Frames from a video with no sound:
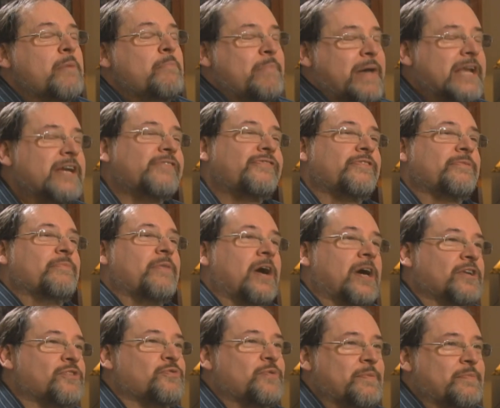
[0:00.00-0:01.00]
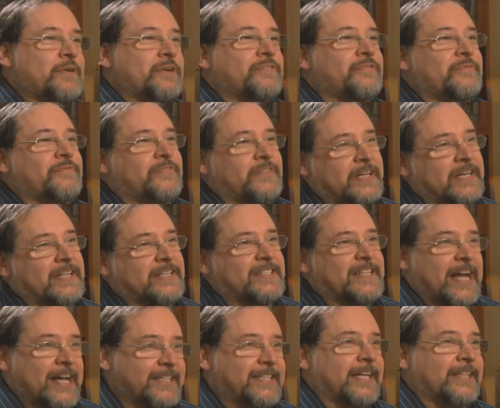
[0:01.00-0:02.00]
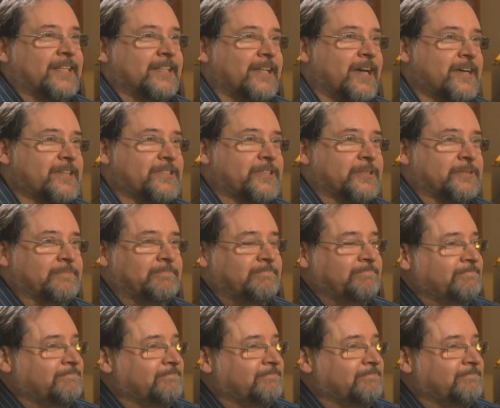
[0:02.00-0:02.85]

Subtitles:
Men are from Mars, women are from Venus, and I'll take the lawsuit.